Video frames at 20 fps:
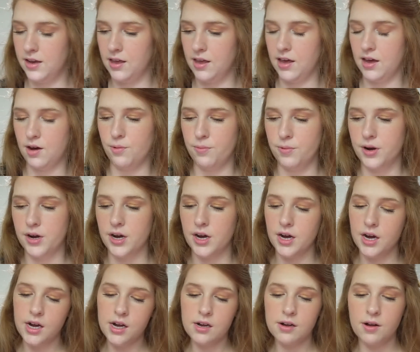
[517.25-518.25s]

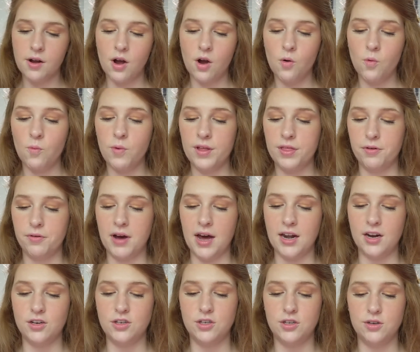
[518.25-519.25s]
our With
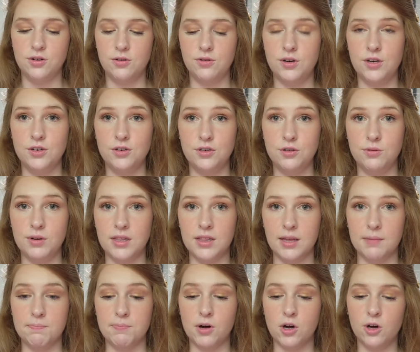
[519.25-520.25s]
Gratitude Dewy
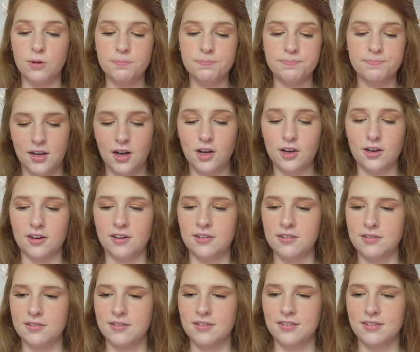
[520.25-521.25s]
Lip Balm. Oh.
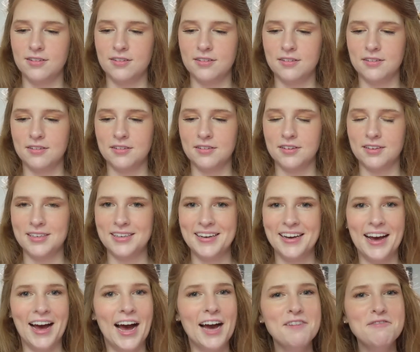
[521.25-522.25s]

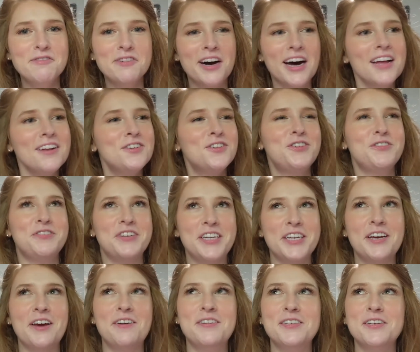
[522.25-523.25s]
I've watched
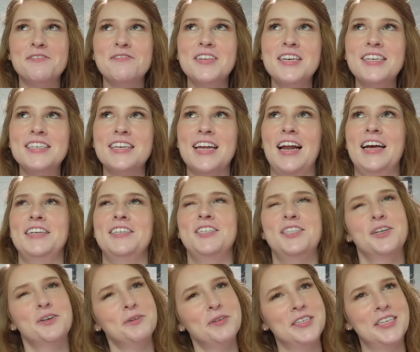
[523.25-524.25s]
videos of these and I
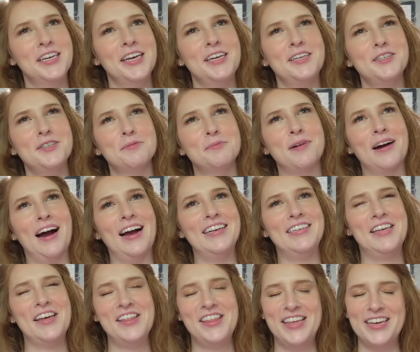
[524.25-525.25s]
still was like
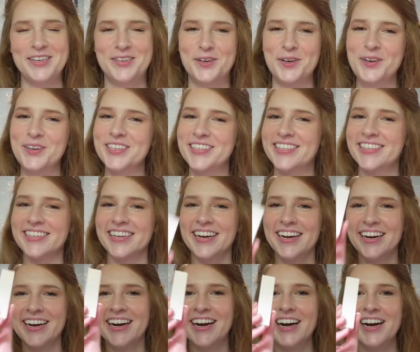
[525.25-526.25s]
surprised that this was
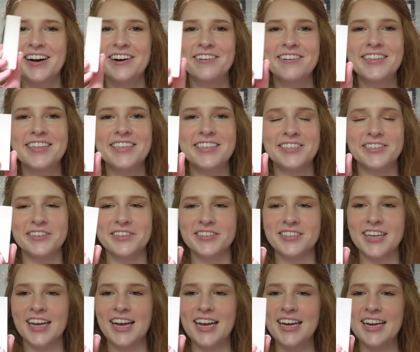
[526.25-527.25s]
what this looked
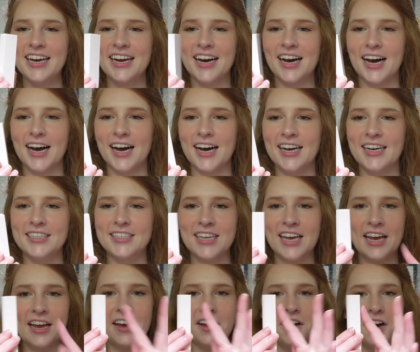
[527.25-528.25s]
like. It's
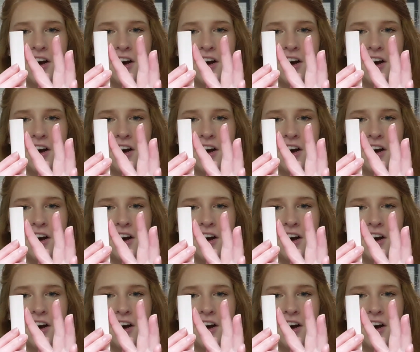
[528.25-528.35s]
like